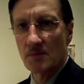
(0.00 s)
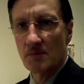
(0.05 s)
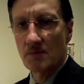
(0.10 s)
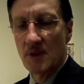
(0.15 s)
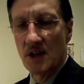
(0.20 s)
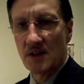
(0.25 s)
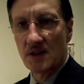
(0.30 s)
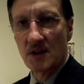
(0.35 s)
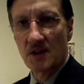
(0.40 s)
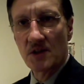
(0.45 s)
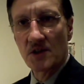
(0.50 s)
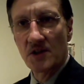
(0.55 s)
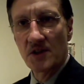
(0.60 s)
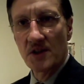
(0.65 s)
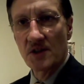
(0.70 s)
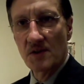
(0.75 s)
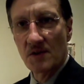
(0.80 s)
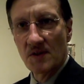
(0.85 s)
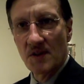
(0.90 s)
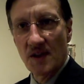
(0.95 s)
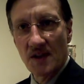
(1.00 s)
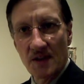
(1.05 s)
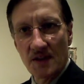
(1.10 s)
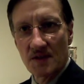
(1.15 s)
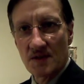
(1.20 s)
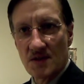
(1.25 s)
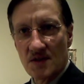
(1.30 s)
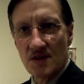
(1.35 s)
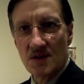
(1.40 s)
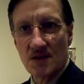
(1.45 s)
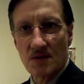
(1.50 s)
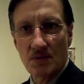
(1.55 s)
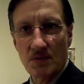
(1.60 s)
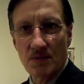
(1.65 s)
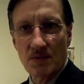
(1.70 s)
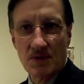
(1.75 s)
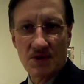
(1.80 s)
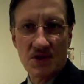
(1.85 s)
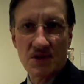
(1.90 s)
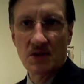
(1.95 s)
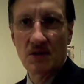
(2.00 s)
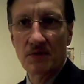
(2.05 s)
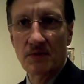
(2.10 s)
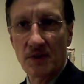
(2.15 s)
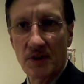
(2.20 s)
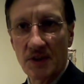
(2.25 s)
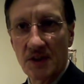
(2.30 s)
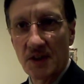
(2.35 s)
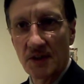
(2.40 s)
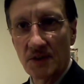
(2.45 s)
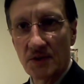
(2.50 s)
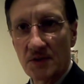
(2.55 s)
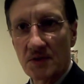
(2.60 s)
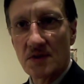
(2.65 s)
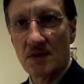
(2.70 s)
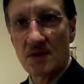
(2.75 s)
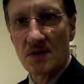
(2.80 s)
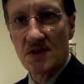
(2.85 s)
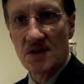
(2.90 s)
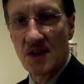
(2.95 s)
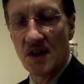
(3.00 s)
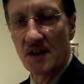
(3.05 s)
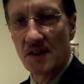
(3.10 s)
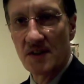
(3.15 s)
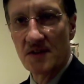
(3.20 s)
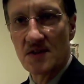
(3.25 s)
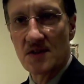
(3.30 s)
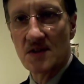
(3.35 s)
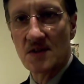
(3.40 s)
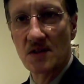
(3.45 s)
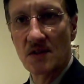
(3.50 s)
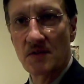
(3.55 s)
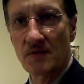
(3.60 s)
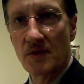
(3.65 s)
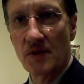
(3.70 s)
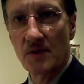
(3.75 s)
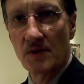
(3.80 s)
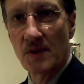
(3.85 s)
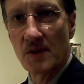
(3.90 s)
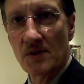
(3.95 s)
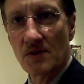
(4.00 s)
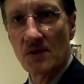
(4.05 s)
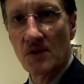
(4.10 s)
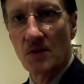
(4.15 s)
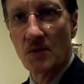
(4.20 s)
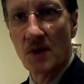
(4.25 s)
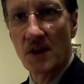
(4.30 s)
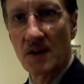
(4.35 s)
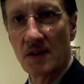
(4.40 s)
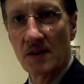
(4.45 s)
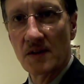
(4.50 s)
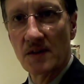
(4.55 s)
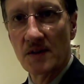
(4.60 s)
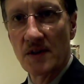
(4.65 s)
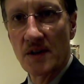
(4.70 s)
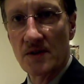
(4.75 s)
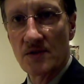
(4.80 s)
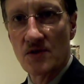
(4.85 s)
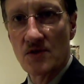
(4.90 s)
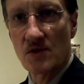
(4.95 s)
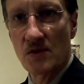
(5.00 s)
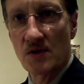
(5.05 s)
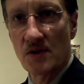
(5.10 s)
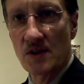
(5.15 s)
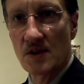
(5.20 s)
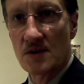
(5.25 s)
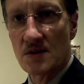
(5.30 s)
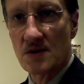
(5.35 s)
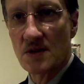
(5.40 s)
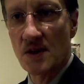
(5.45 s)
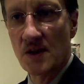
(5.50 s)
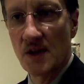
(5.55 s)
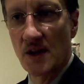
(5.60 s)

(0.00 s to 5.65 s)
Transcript: make it clear that it's silver gilt, solid silver, and quite luxurious.